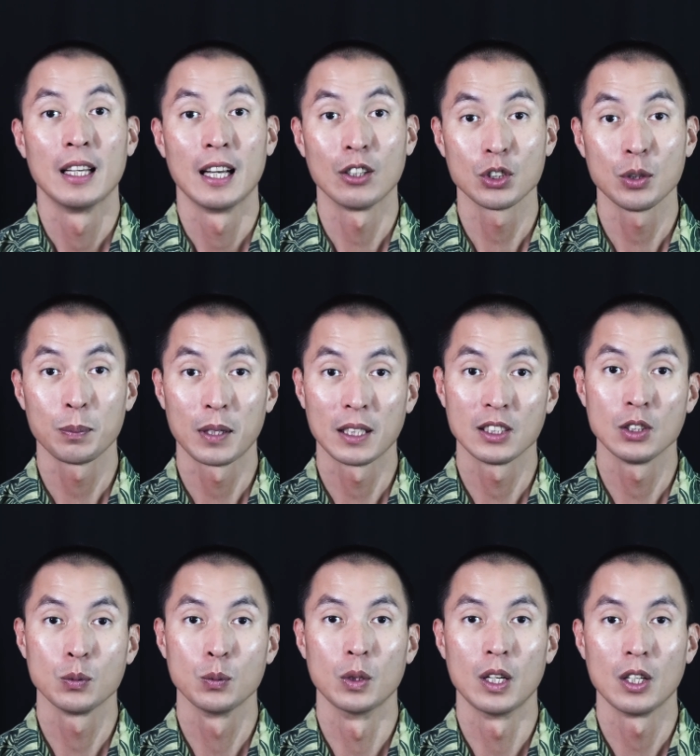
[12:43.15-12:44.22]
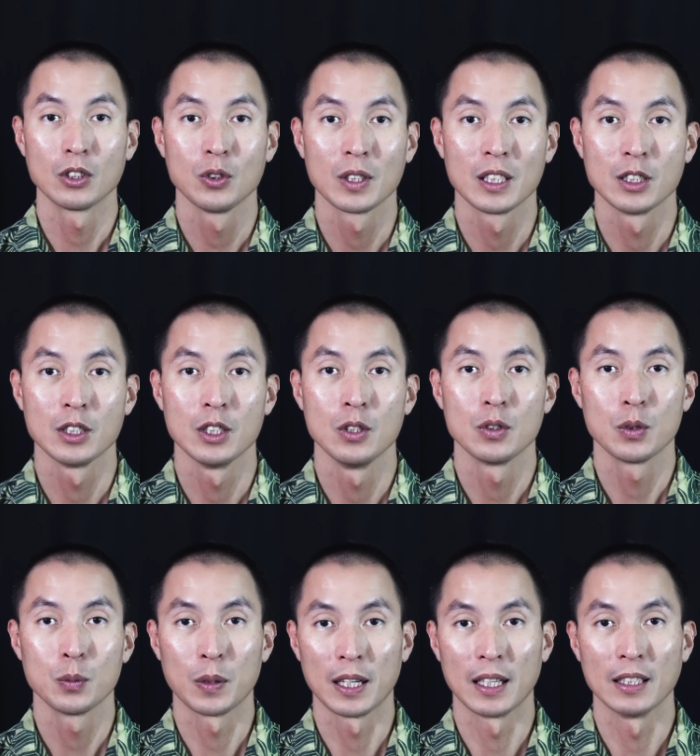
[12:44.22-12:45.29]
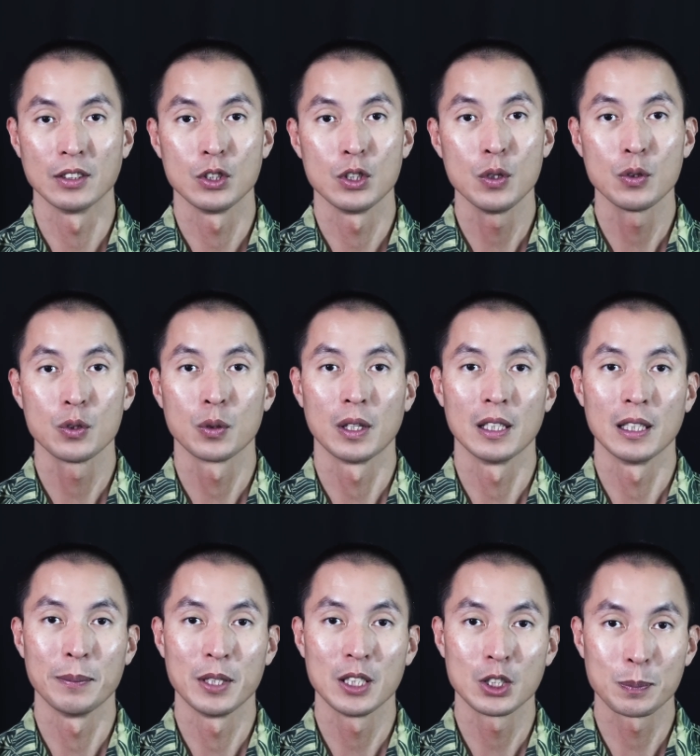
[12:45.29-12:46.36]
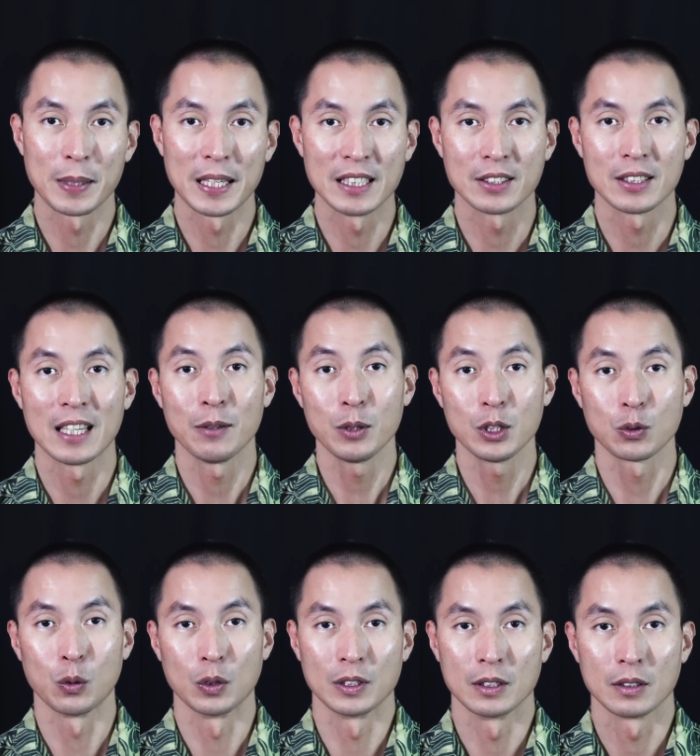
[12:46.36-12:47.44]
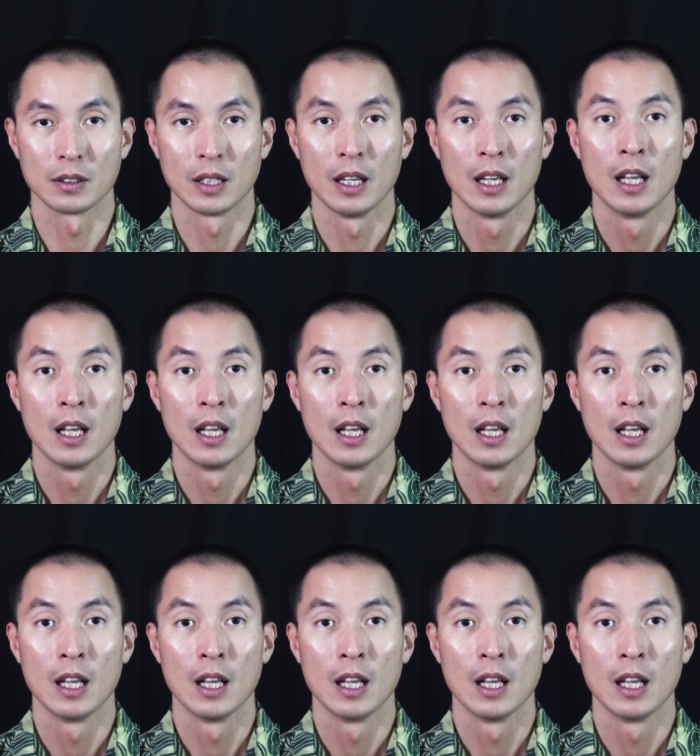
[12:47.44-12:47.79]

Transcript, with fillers: housing prices will also continue to rise due to our limited space and resources.